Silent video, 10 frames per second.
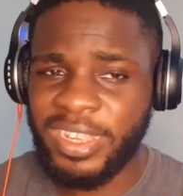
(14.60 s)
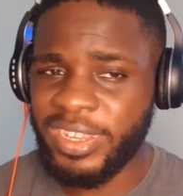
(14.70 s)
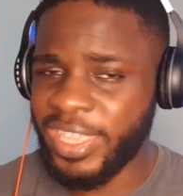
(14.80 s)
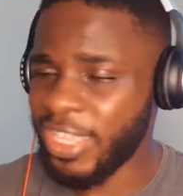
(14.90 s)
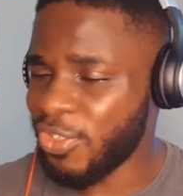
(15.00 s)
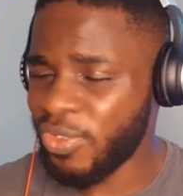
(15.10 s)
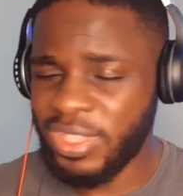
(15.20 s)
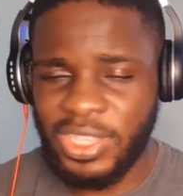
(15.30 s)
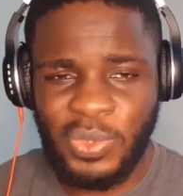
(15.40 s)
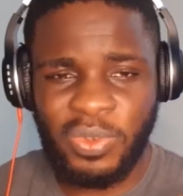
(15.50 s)
get on
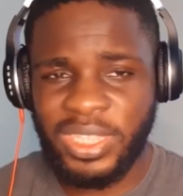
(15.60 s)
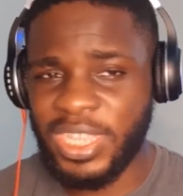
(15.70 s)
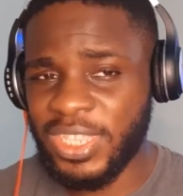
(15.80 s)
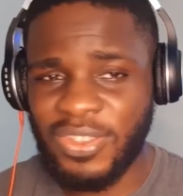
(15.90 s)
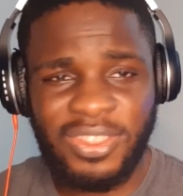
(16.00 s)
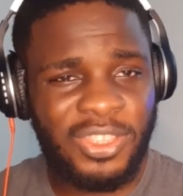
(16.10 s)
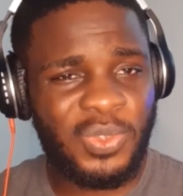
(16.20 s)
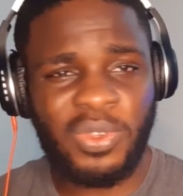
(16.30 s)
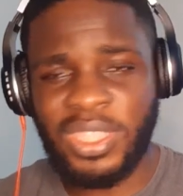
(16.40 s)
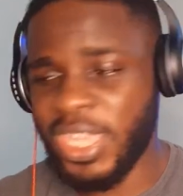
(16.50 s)
this one, get on this
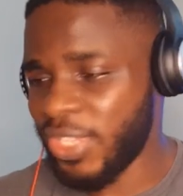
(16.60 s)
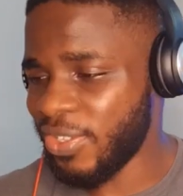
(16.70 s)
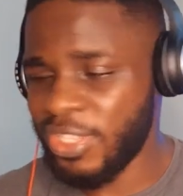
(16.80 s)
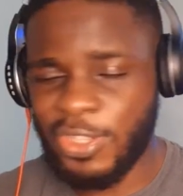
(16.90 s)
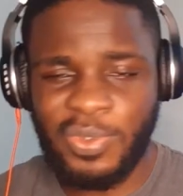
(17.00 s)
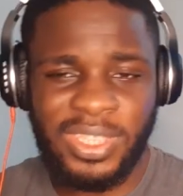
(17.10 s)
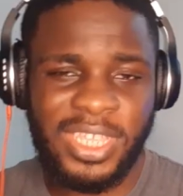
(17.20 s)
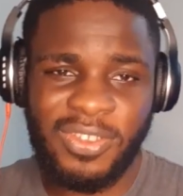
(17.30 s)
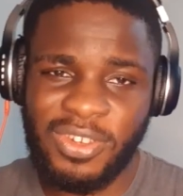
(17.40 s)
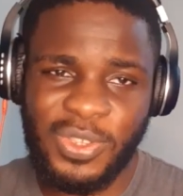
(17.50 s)
one, get on this one,
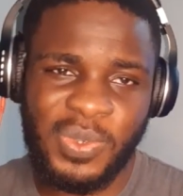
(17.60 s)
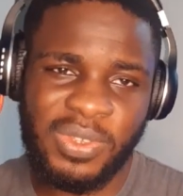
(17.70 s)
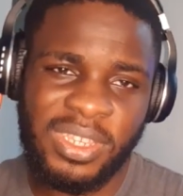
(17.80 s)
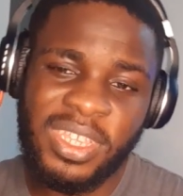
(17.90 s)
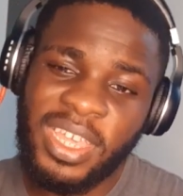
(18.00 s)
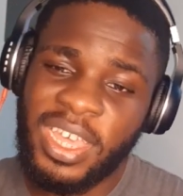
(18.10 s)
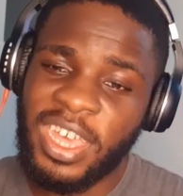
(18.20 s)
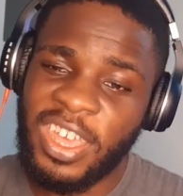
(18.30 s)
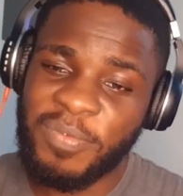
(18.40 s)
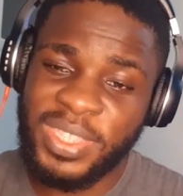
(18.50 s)
get on this one.
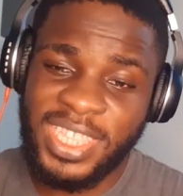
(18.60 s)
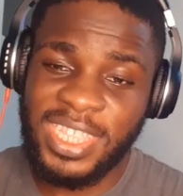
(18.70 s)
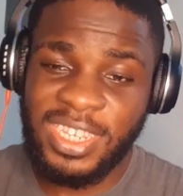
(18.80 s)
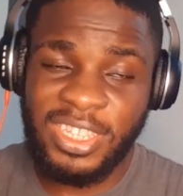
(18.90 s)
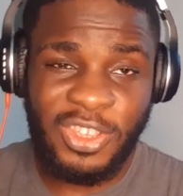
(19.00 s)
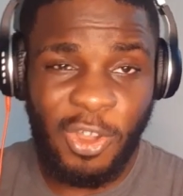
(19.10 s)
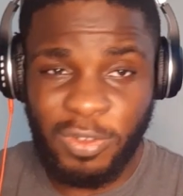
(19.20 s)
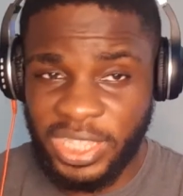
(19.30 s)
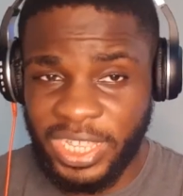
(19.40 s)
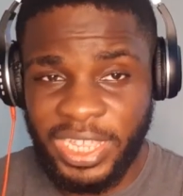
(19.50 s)
I've been getting it
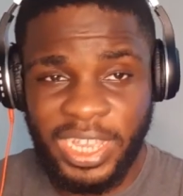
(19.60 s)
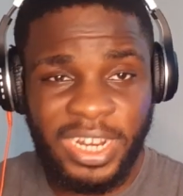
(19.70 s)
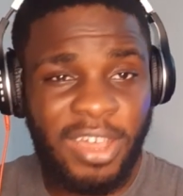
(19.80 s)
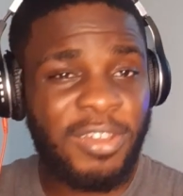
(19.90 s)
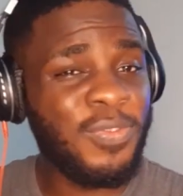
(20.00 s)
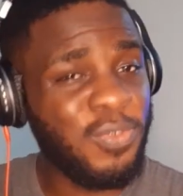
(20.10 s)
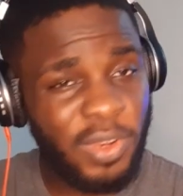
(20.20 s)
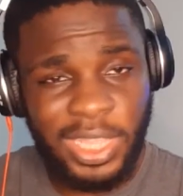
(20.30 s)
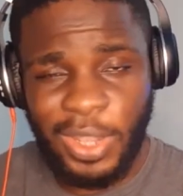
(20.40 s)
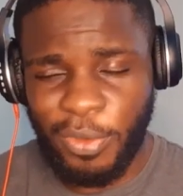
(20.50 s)
all day and I was
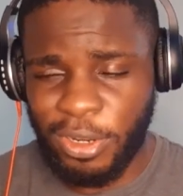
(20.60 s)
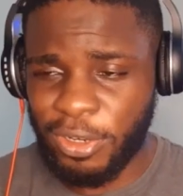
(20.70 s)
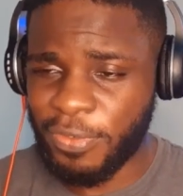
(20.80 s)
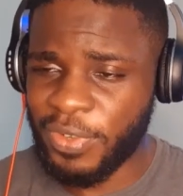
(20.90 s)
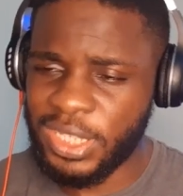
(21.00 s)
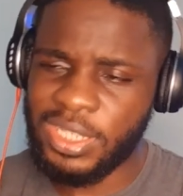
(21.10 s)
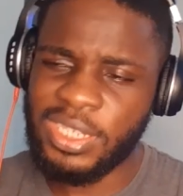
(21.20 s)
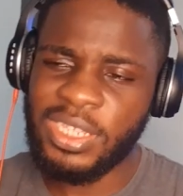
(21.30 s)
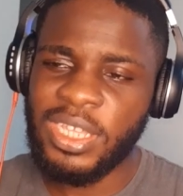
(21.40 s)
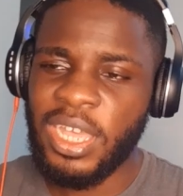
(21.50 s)
fully aware of it,
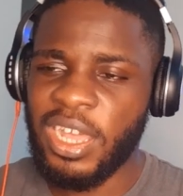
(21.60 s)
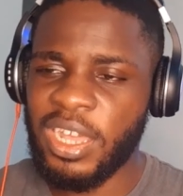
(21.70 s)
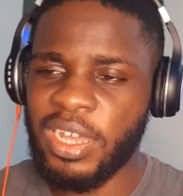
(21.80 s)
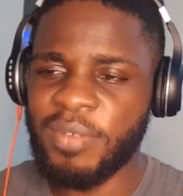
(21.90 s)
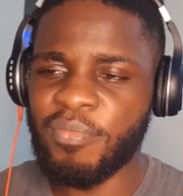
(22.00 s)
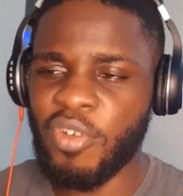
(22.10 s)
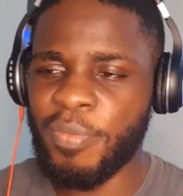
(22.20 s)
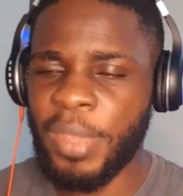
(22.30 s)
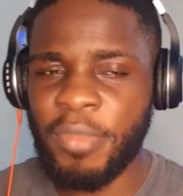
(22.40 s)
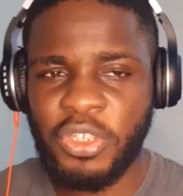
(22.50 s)
but
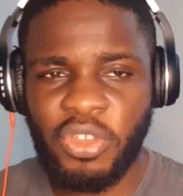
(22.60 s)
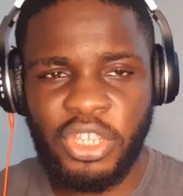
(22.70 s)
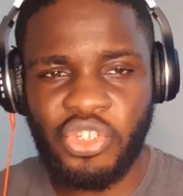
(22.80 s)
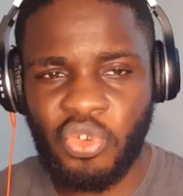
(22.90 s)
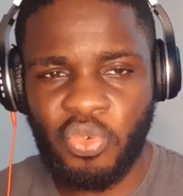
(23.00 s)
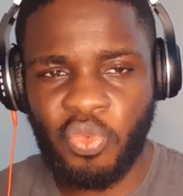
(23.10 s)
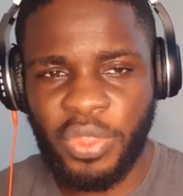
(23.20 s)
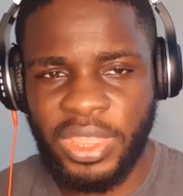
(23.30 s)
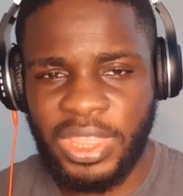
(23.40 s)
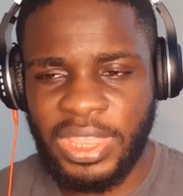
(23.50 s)
my major issue
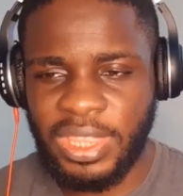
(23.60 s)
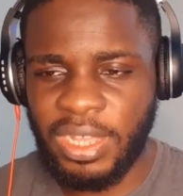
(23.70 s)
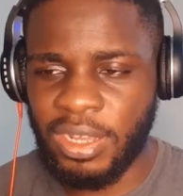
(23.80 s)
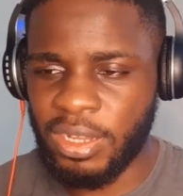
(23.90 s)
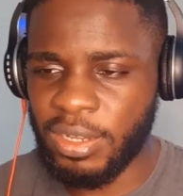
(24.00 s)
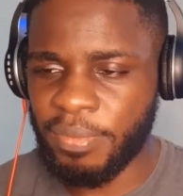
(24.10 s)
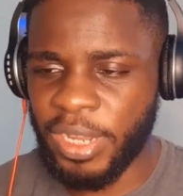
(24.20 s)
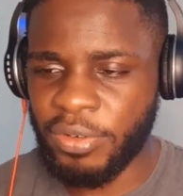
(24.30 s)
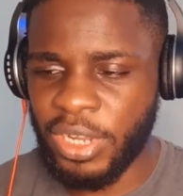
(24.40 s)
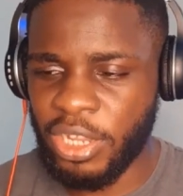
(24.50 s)
with my
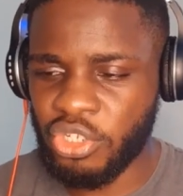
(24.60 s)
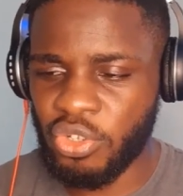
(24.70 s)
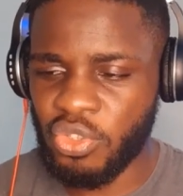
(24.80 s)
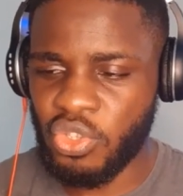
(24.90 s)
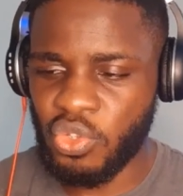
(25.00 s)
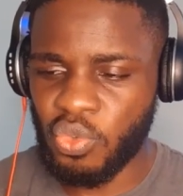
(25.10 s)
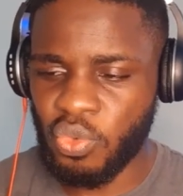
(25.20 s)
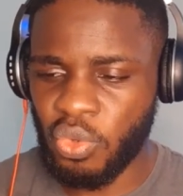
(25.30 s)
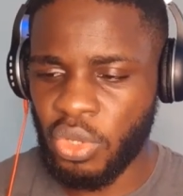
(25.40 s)
reaction to